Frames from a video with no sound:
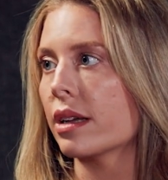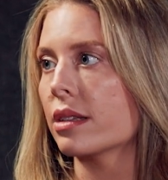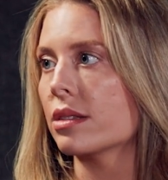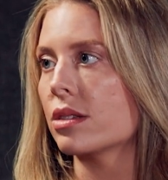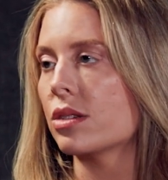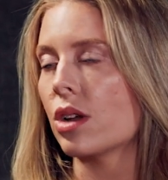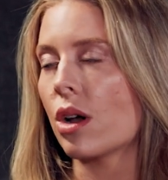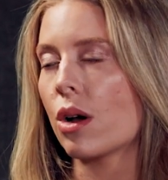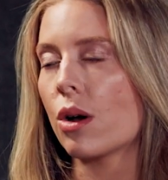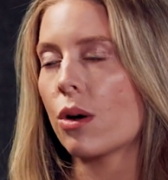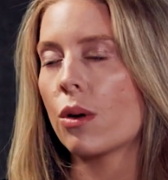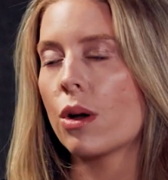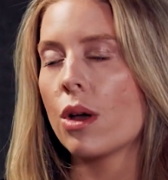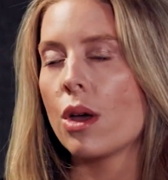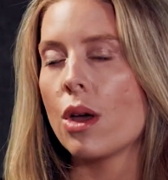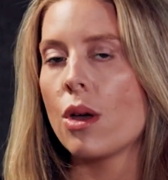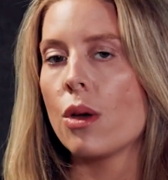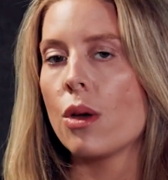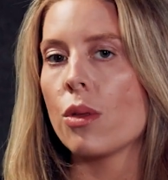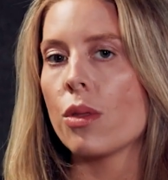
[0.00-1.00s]
And so
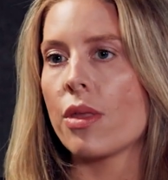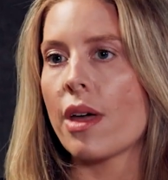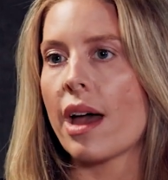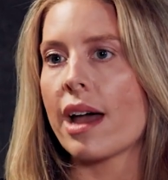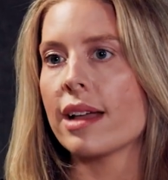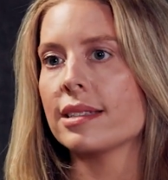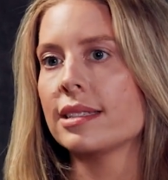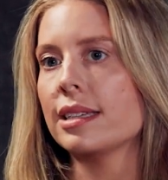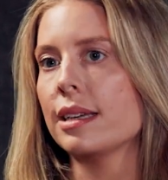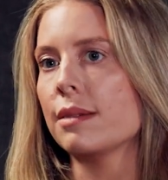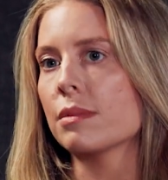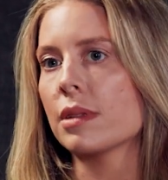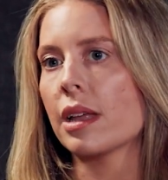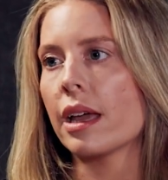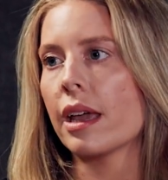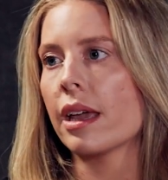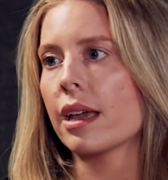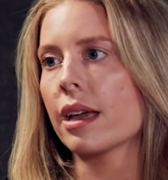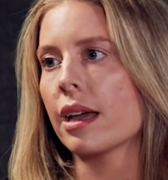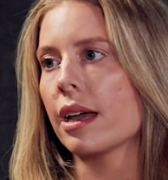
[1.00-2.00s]
that seemed
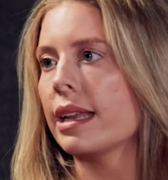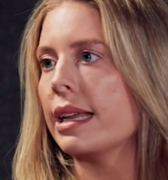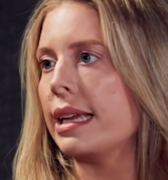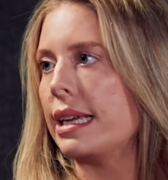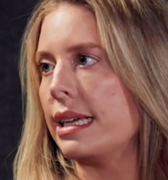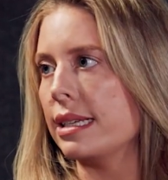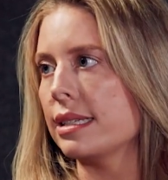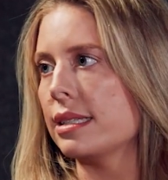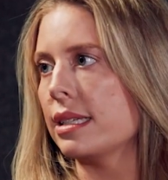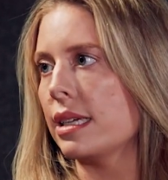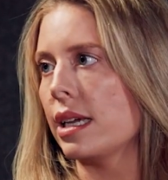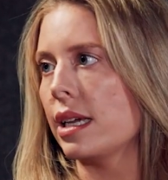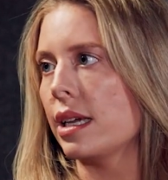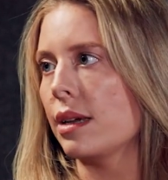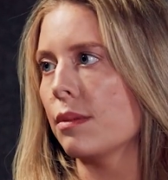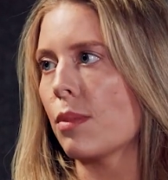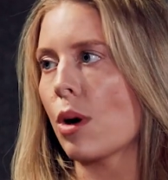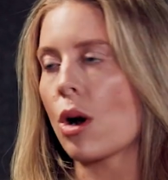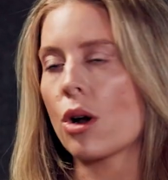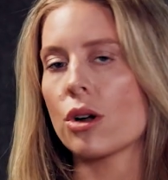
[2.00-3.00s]
like an
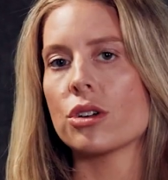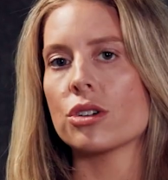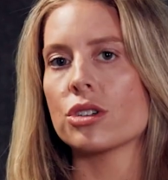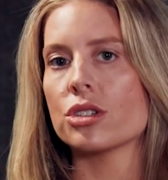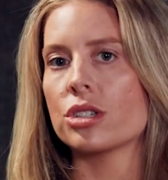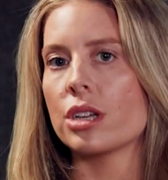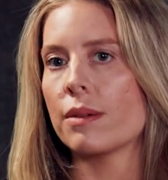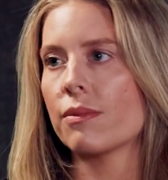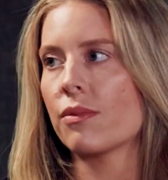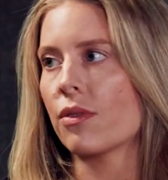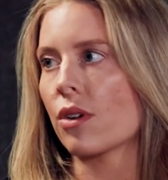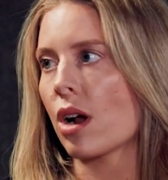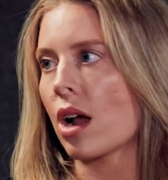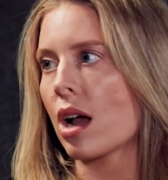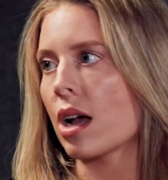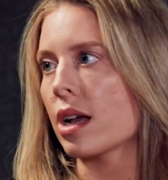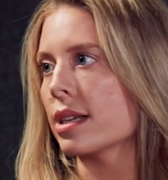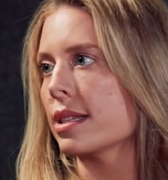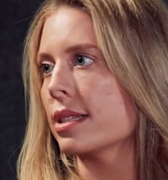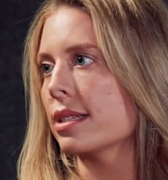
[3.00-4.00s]
easy partnership for
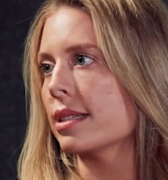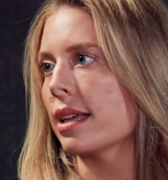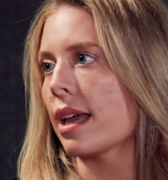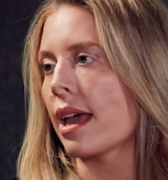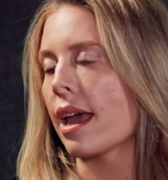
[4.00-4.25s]
us,